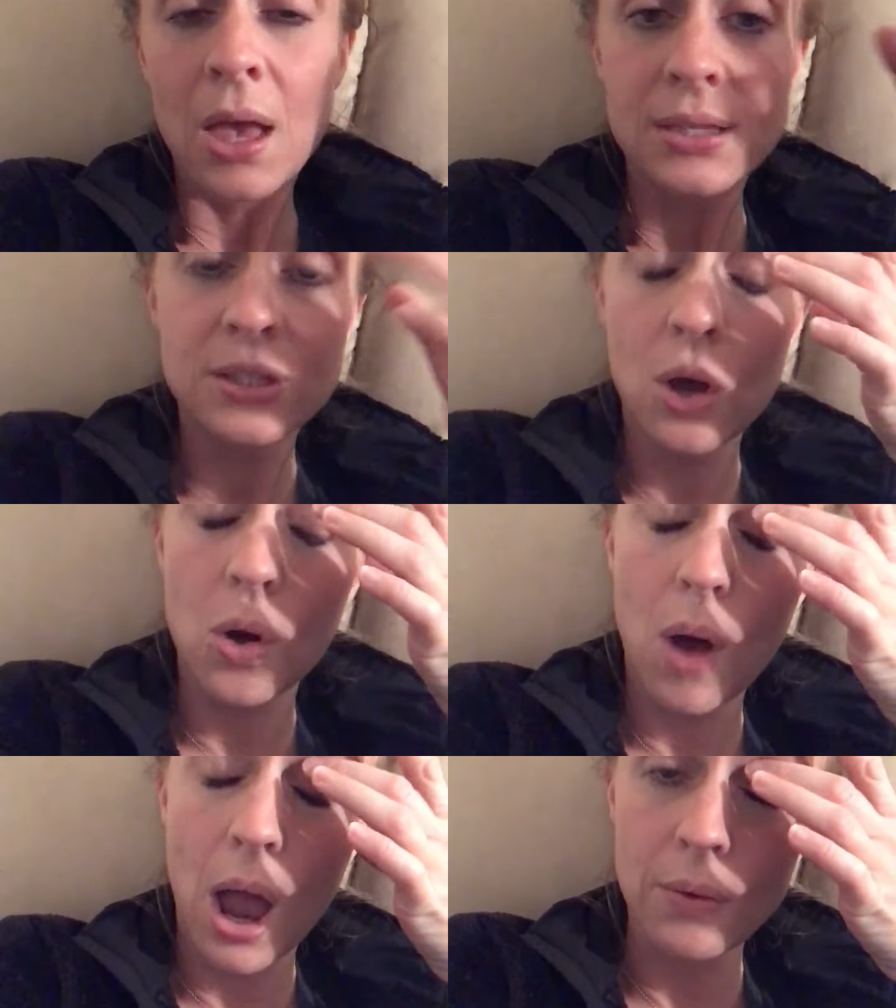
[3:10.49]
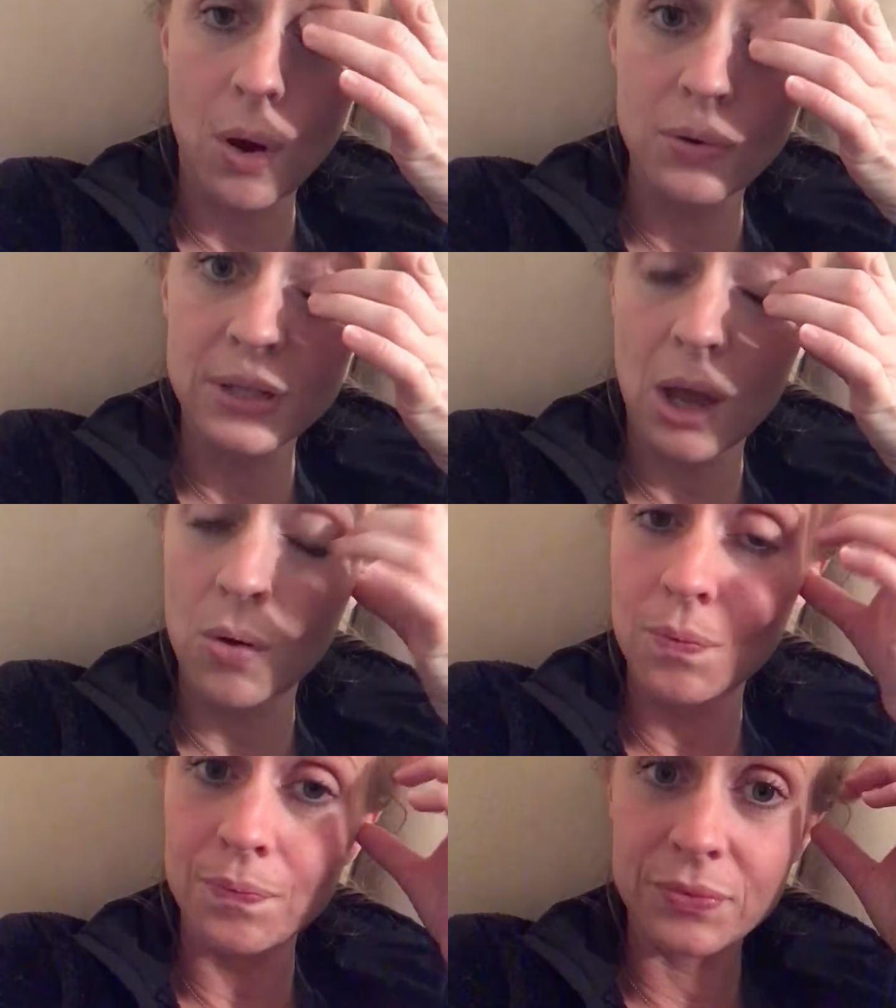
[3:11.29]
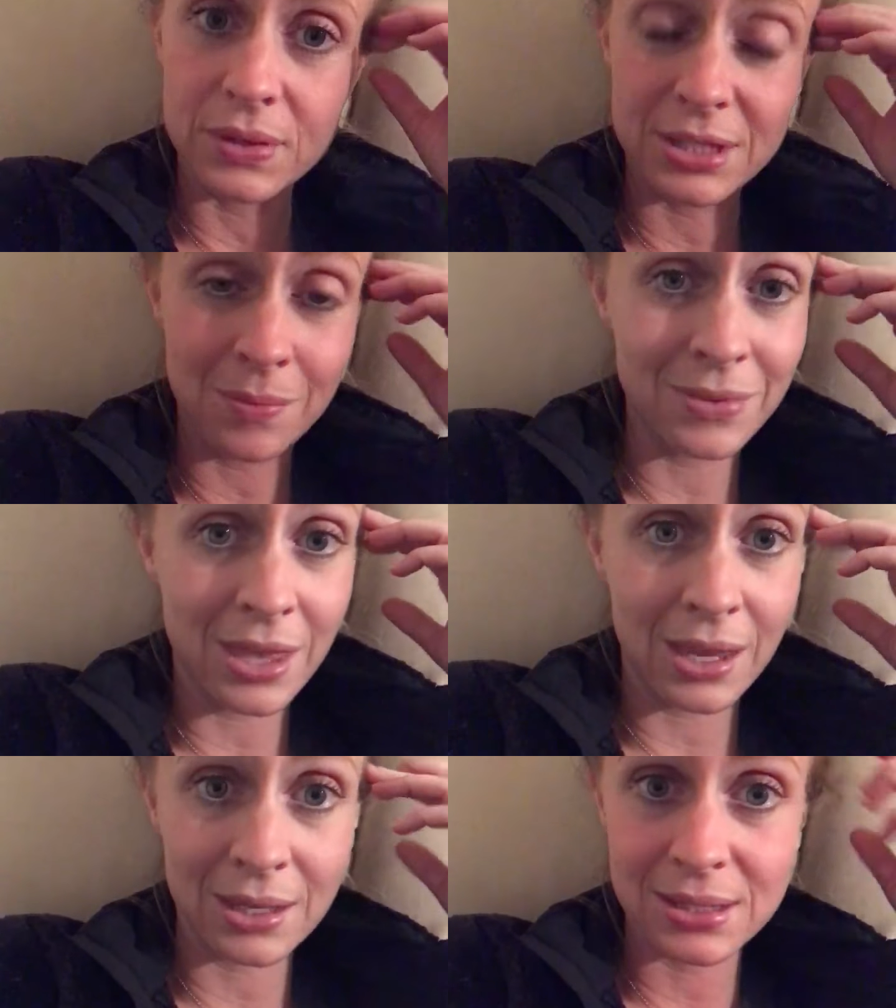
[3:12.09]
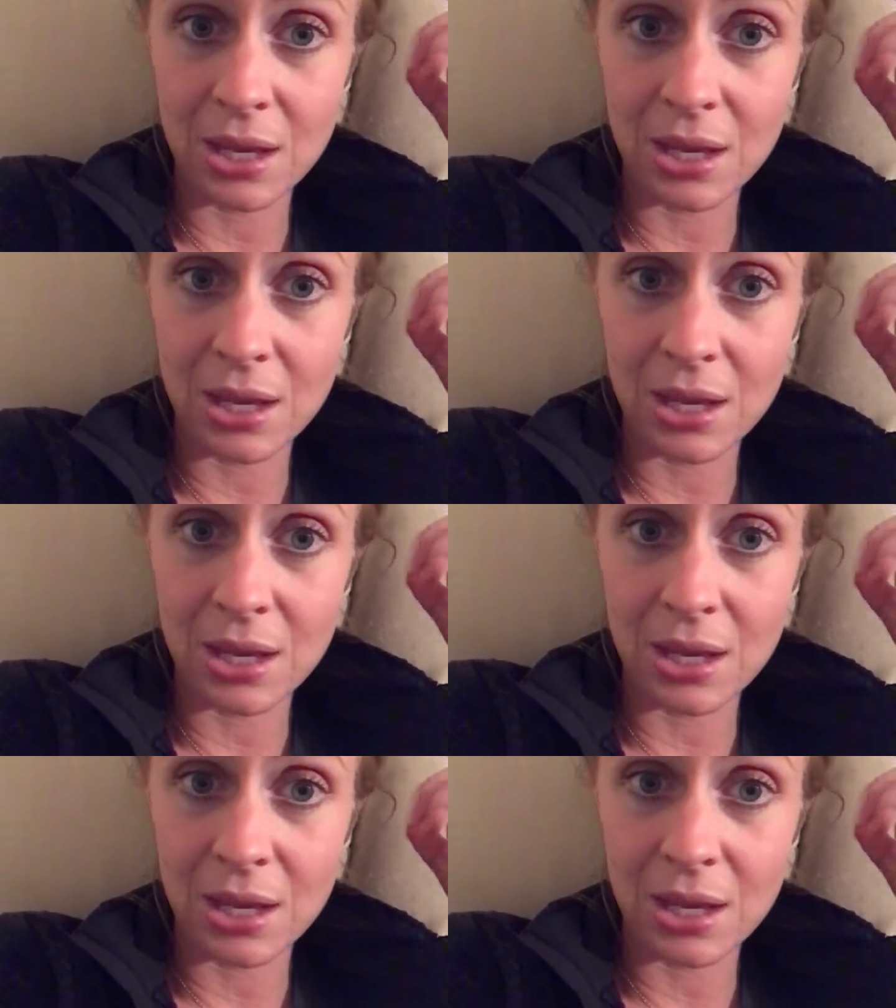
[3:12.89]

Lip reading: So I wrote down some things,